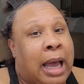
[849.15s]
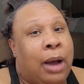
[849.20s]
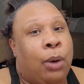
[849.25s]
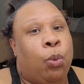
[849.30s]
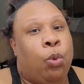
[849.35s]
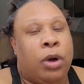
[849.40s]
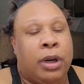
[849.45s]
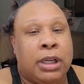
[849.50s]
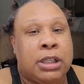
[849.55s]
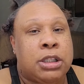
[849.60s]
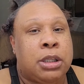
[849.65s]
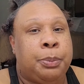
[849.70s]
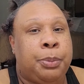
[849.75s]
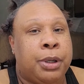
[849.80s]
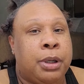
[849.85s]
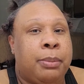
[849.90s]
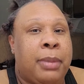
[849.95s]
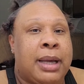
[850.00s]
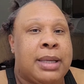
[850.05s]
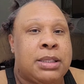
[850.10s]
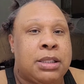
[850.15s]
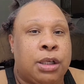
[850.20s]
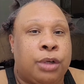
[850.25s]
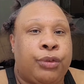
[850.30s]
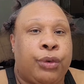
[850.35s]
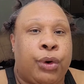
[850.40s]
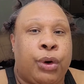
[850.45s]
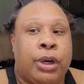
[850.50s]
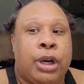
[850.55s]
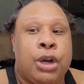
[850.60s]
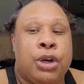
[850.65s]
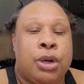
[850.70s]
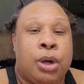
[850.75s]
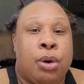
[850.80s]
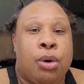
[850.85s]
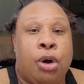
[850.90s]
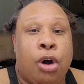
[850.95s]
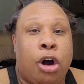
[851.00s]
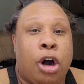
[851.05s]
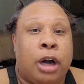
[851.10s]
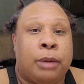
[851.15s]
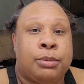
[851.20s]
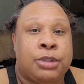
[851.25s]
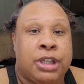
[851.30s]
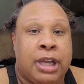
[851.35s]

I wanted to put myself on a no carb